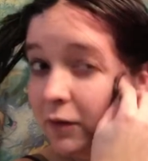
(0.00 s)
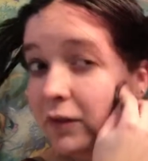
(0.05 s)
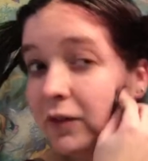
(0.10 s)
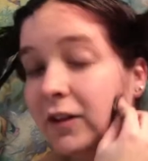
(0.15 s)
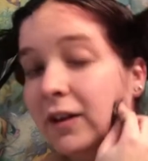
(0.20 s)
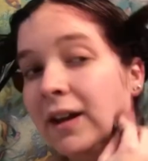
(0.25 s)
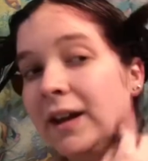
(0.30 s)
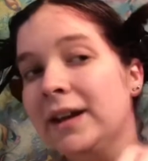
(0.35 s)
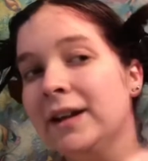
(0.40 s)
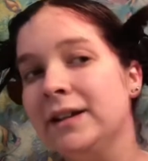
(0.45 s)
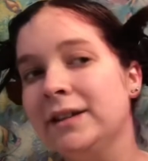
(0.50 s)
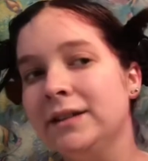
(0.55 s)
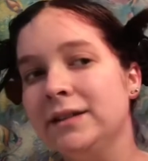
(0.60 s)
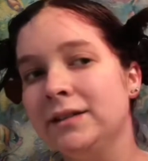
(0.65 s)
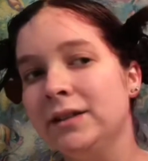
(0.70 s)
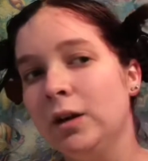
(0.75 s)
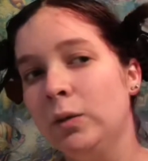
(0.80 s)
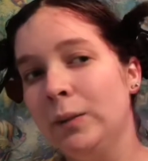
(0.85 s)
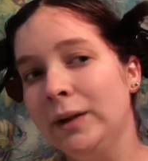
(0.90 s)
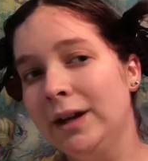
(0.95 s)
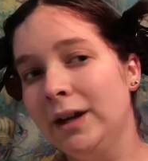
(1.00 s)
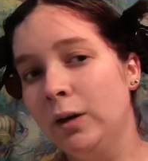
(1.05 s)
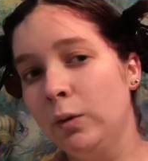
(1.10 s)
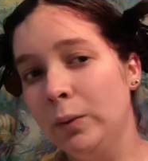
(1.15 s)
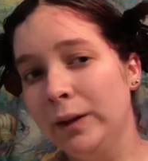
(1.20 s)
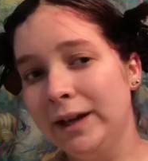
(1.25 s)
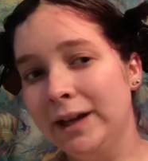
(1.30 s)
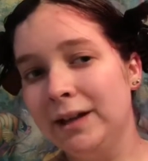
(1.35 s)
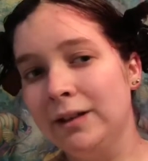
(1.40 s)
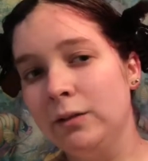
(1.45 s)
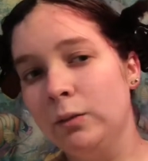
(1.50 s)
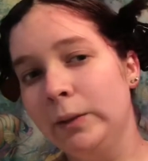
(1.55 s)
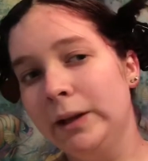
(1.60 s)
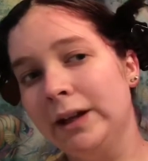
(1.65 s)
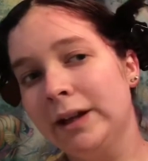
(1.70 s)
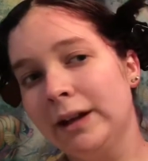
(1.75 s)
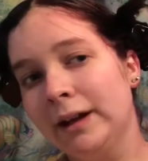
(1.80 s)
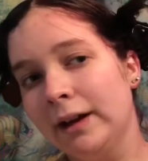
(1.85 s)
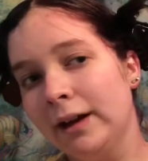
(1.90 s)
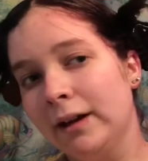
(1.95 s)
for like a week
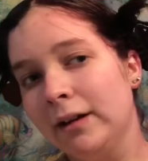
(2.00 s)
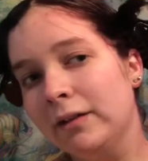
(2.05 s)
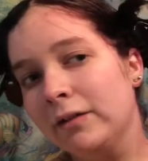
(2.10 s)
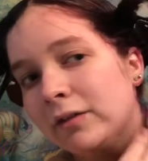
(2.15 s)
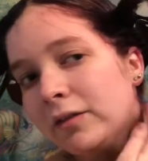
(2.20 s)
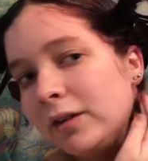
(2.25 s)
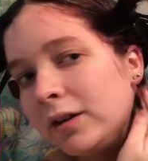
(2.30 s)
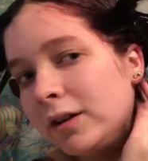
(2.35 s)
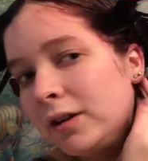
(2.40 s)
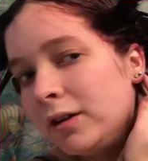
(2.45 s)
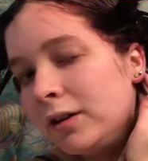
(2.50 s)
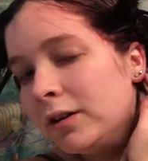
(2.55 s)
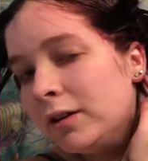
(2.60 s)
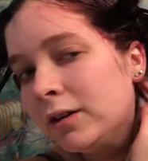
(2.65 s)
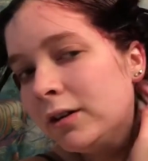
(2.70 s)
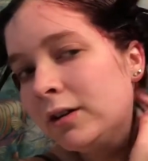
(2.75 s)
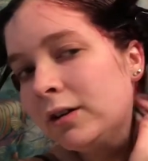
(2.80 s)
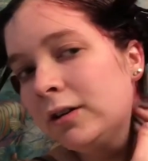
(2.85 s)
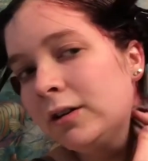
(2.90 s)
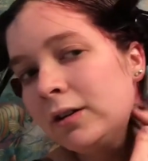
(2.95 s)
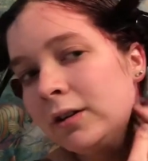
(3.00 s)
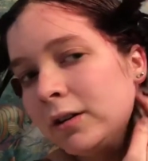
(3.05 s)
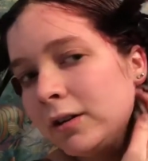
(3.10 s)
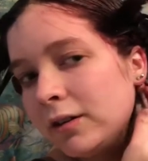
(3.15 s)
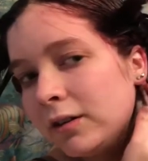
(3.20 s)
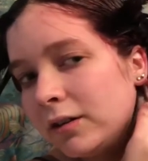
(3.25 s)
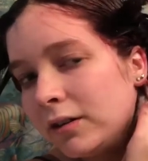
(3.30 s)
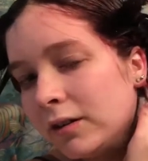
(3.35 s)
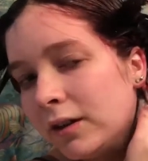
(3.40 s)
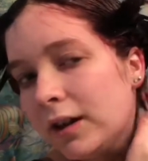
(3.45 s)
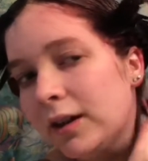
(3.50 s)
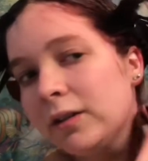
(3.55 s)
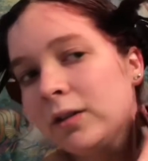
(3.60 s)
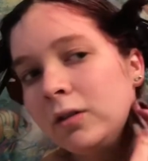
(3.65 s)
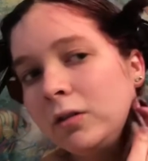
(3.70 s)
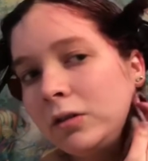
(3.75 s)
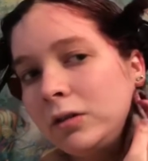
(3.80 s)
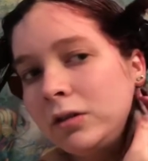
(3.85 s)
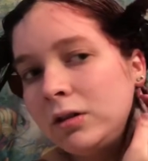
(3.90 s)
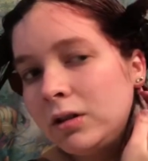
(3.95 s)
and a half, so that's
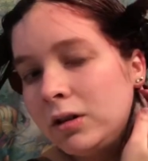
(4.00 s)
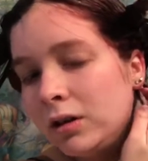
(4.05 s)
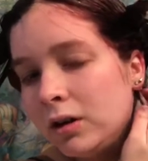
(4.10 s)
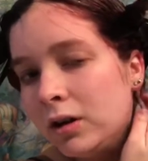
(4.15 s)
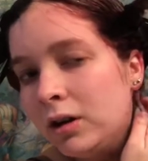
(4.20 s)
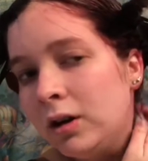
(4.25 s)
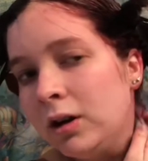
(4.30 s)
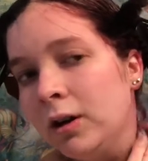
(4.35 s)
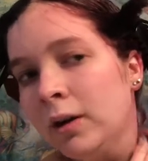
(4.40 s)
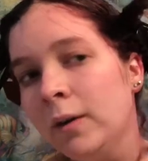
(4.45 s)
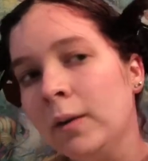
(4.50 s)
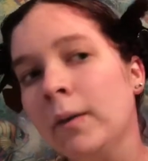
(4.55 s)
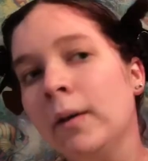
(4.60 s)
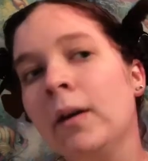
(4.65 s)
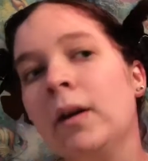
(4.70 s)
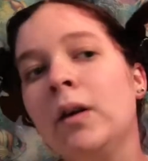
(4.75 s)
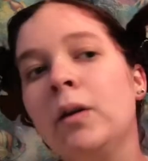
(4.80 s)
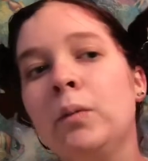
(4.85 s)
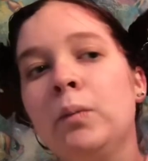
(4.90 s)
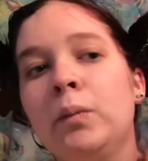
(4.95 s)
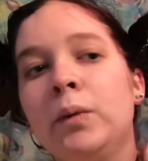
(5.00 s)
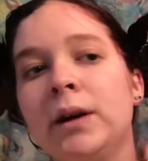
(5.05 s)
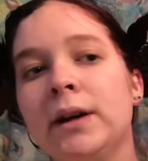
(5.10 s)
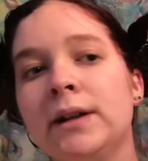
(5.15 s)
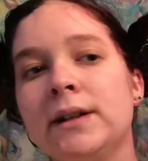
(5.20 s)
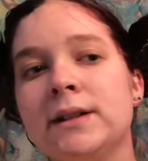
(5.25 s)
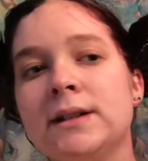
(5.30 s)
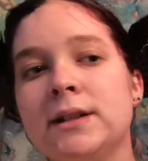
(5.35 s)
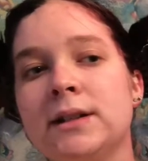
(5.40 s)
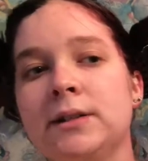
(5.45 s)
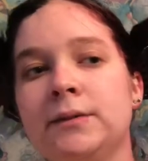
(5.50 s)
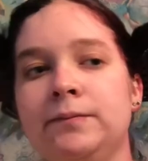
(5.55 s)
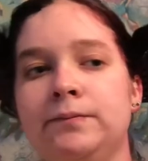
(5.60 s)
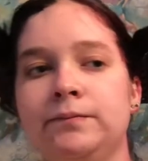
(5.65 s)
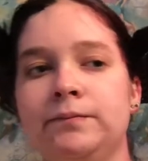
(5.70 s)
cool. But